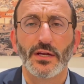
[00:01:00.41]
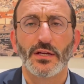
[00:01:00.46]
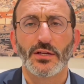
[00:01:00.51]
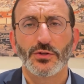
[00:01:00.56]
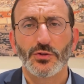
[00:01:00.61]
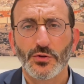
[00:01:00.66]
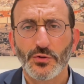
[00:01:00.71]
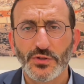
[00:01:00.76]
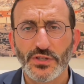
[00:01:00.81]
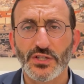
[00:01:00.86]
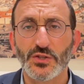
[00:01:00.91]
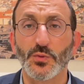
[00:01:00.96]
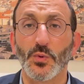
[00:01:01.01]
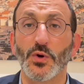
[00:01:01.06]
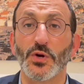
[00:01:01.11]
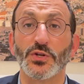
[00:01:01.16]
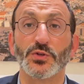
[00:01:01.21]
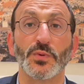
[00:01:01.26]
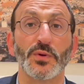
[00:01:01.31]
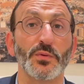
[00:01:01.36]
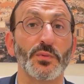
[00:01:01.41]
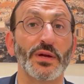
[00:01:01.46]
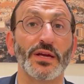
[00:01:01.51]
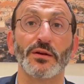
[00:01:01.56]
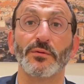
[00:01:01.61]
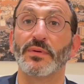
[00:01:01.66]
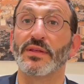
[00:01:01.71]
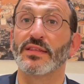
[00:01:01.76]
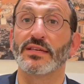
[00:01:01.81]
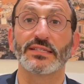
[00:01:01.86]
To use his words, whether we're going to
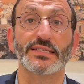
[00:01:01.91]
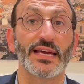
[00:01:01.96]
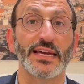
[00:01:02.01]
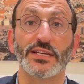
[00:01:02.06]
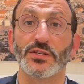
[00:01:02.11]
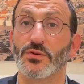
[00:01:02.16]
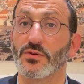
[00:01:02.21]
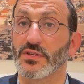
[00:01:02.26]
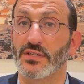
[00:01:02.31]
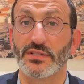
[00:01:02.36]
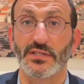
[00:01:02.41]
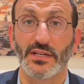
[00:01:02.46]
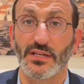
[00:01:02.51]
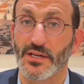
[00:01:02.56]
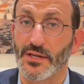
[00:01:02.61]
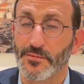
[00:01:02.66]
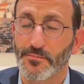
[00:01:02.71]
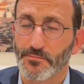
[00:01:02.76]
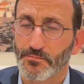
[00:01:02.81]
be the saint or the sinner